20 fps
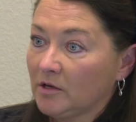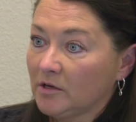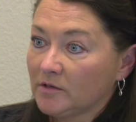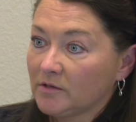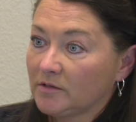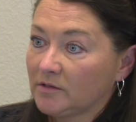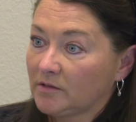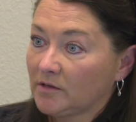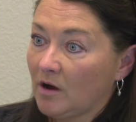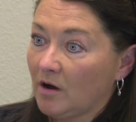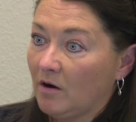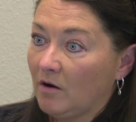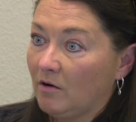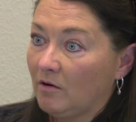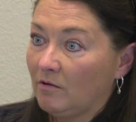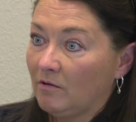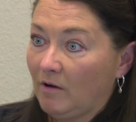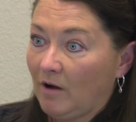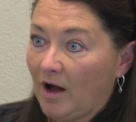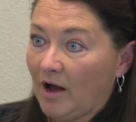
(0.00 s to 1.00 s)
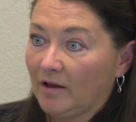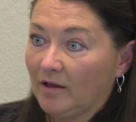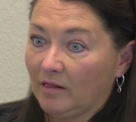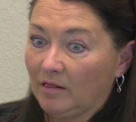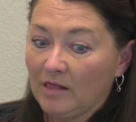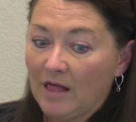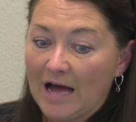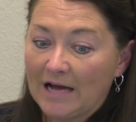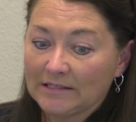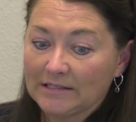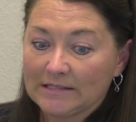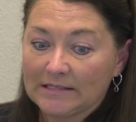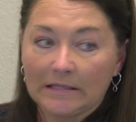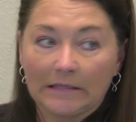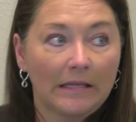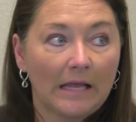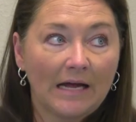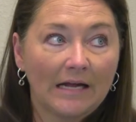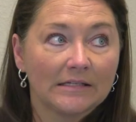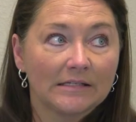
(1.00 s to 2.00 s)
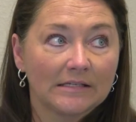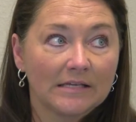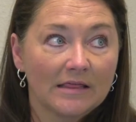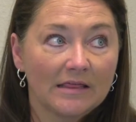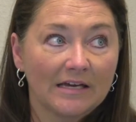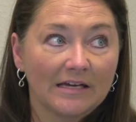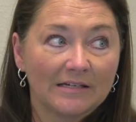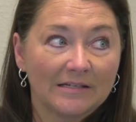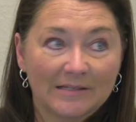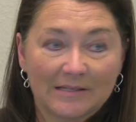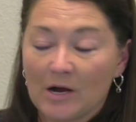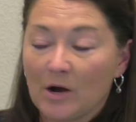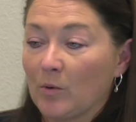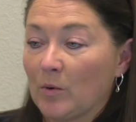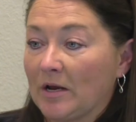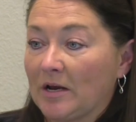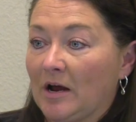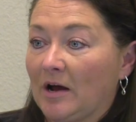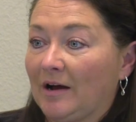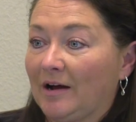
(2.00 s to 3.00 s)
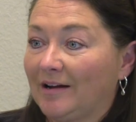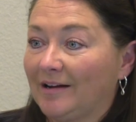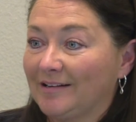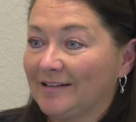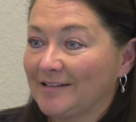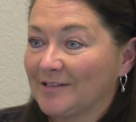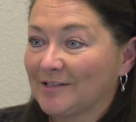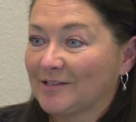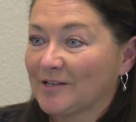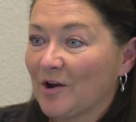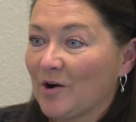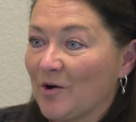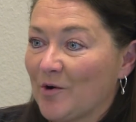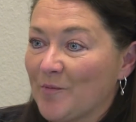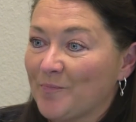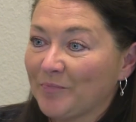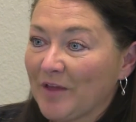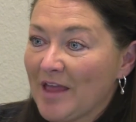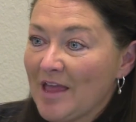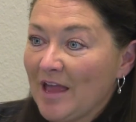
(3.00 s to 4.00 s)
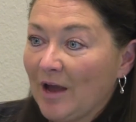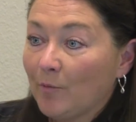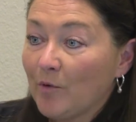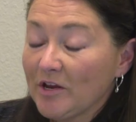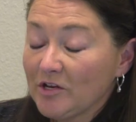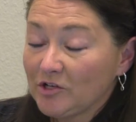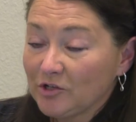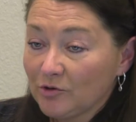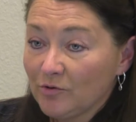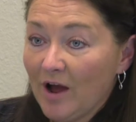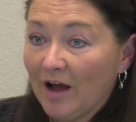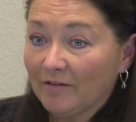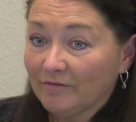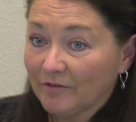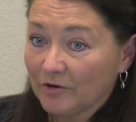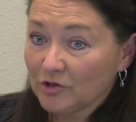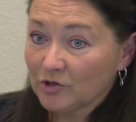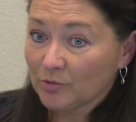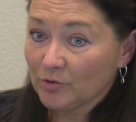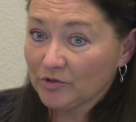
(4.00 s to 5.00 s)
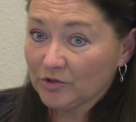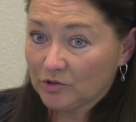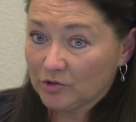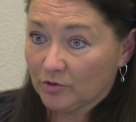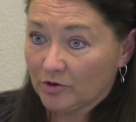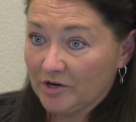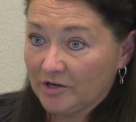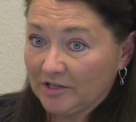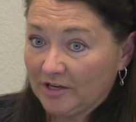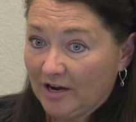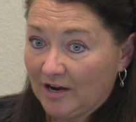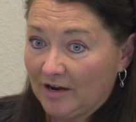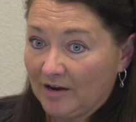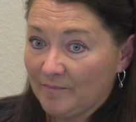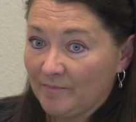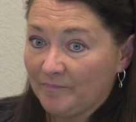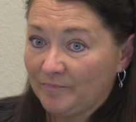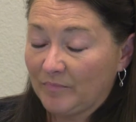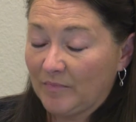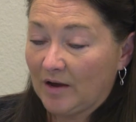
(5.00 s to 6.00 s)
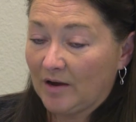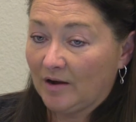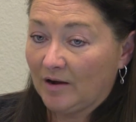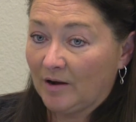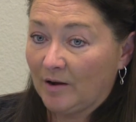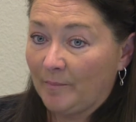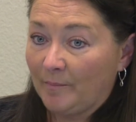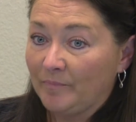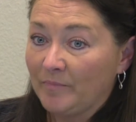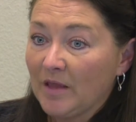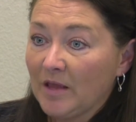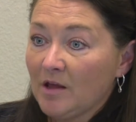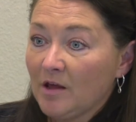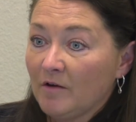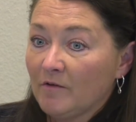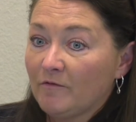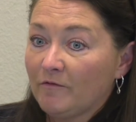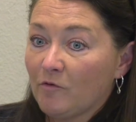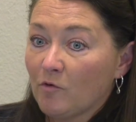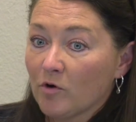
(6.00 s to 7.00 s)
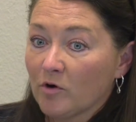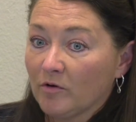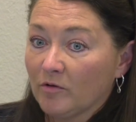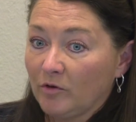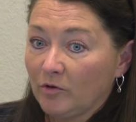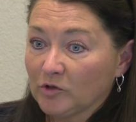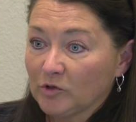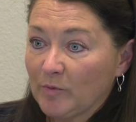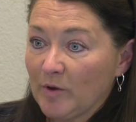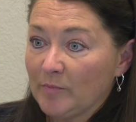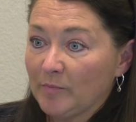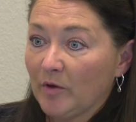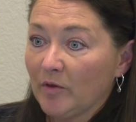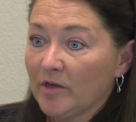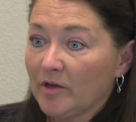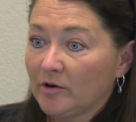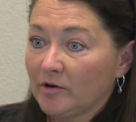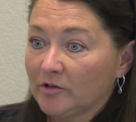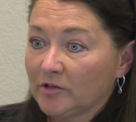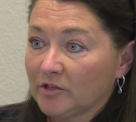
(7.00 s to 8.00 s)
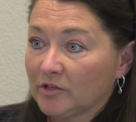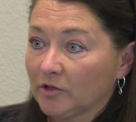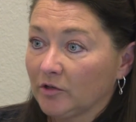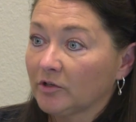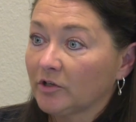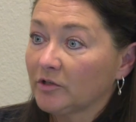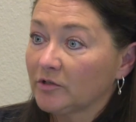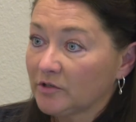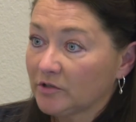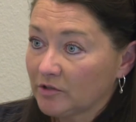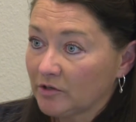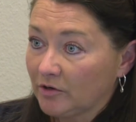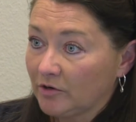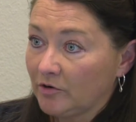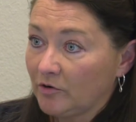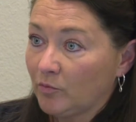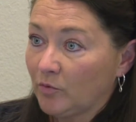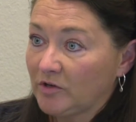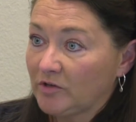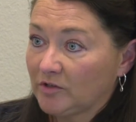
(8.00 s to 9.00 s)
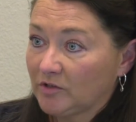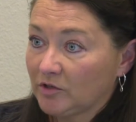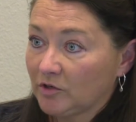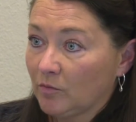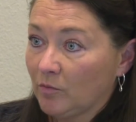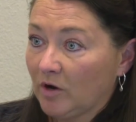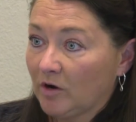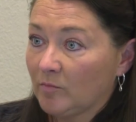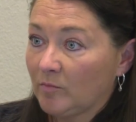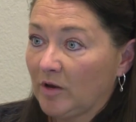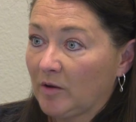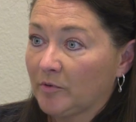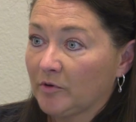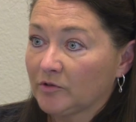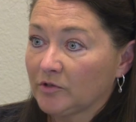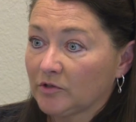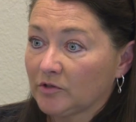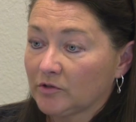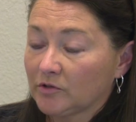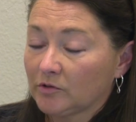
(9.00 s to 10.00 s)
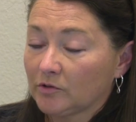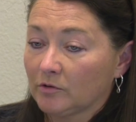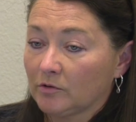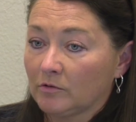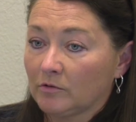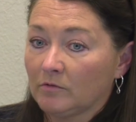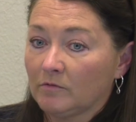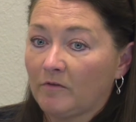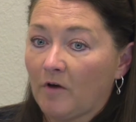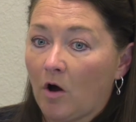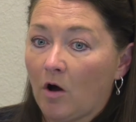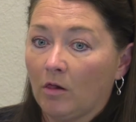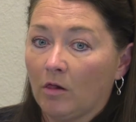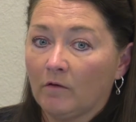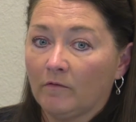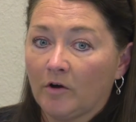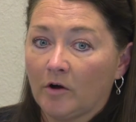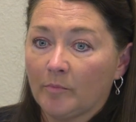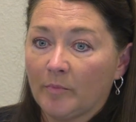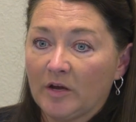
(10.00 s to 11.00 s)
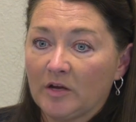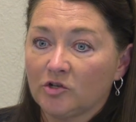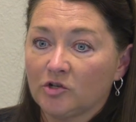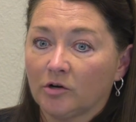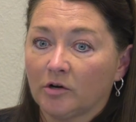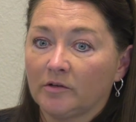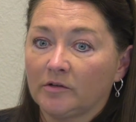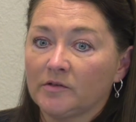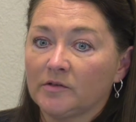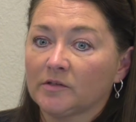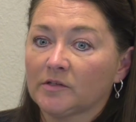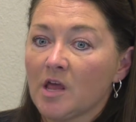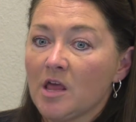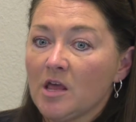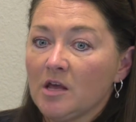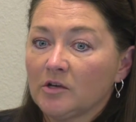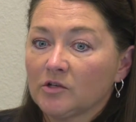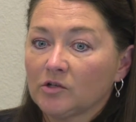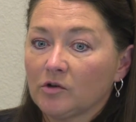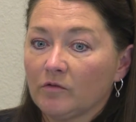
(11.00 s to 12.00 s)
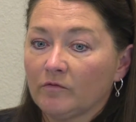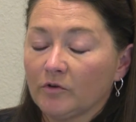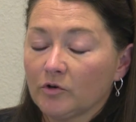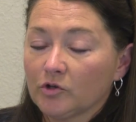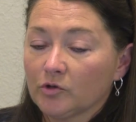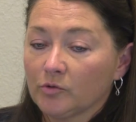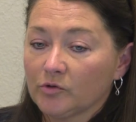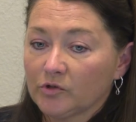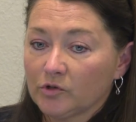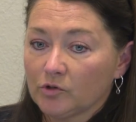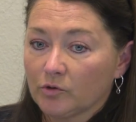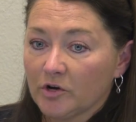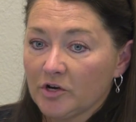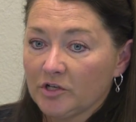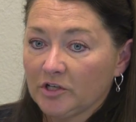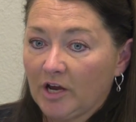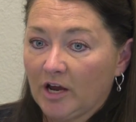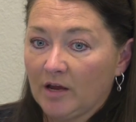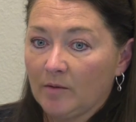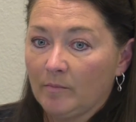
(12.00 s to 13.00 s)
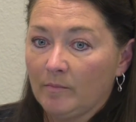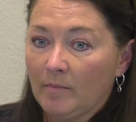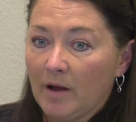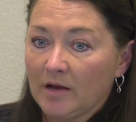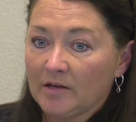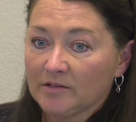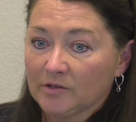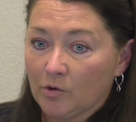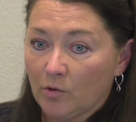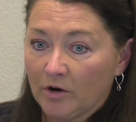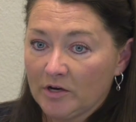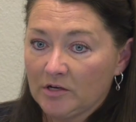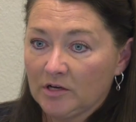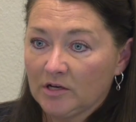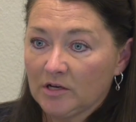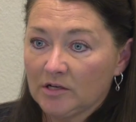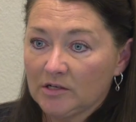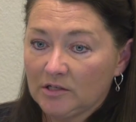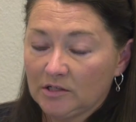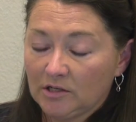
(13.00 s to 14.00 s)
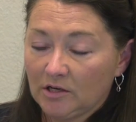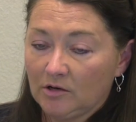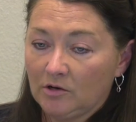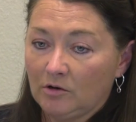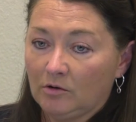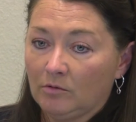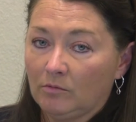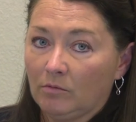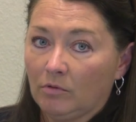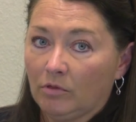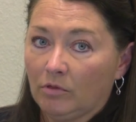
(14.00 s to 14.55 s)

So lots and lots of things going on. So we do have virtual story time for those people that are still concerned. We still want to be able to serve all of our patrons. So virtual story time is going to continue